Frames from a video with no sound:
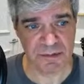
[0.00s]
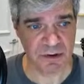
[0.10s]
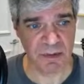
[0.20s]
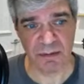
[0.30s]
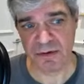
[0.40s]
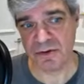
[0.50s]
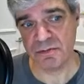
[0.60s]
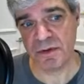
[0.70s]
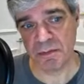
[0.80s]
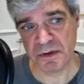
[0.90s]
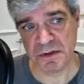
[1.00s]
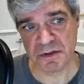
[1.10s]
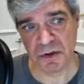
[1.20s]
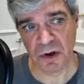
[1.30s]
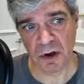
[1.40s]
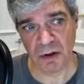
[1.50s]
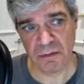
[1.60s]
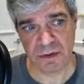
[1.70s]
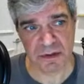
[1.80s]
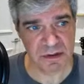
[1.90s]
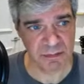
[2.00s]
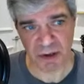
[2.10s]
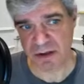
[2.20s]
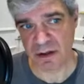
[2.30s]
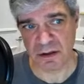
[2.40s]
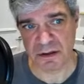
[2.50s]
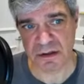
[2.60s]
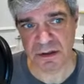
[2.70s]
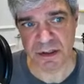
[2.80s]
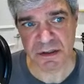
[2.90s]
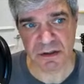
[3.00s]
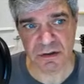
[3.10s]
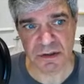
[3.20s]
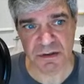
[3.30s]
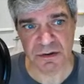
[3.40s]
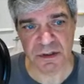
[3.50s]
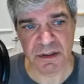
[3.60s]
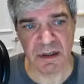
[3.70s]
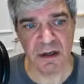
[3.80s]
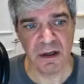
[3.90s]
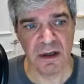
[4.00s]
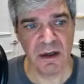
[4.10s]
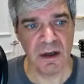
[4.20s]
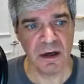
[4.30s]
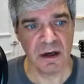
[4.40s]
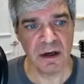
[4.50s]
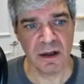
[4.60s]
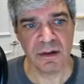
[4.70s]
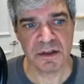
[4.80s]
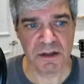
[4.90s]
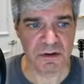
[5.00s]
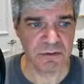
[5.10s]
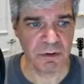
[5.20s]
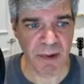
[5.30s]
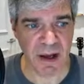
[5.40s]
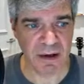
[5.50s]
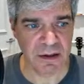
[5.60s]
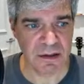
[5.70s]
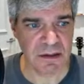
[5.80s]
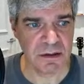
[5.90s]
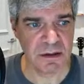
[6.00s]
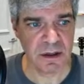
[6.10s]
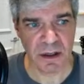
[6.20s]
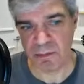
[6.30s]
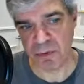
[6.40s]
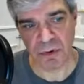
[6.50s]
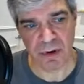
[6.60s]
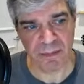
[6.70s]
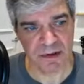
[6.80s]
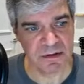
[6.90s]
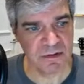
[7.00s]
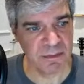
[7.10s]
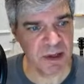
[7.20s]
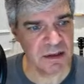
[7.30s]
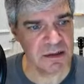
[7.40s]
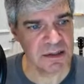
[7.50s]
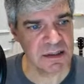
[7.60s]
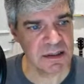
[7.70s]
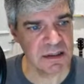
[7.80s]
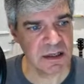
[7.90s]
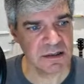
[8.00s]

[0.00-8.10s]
So I'm able to pip install, which is the Python installation utility, the TensorFlow package here, and import a bunch of dependencies.